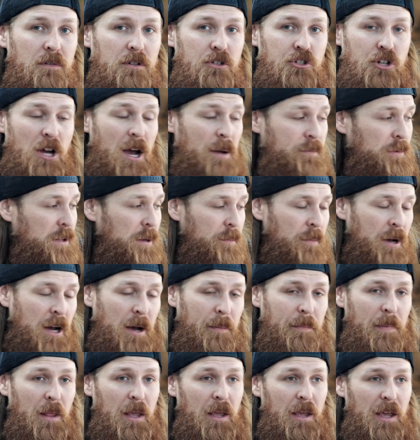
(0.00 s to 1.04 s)
chop them
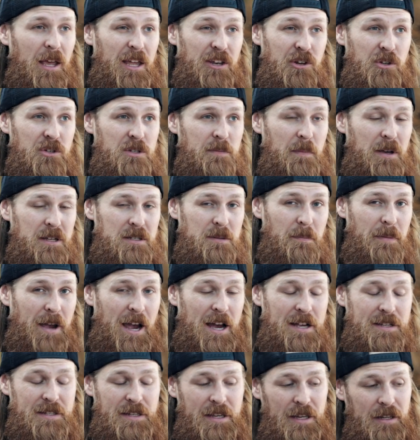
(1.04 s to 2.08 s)
up and use them as a
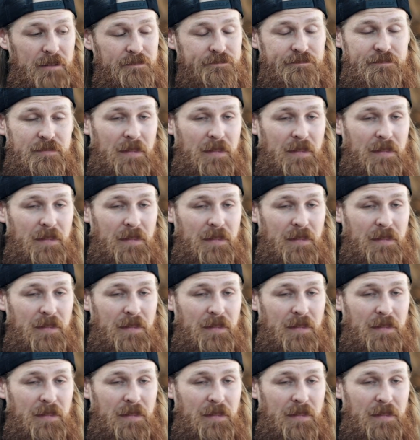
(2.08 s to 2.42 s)
basket.